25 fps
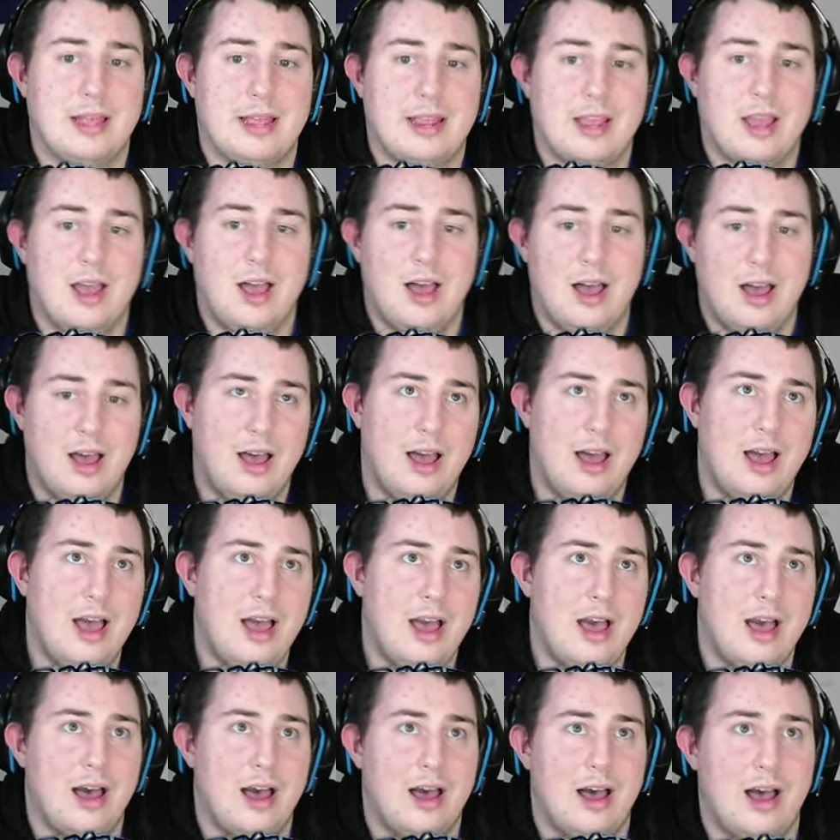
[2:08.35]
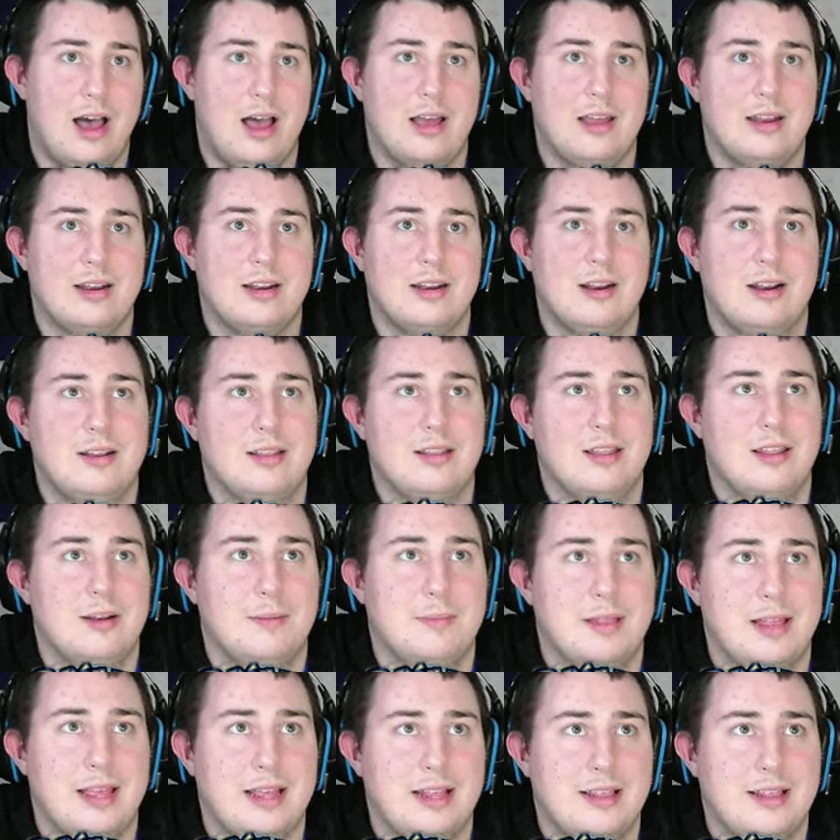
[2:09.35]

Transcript: ah ha ha ha ha, and then it'll, it'll be like,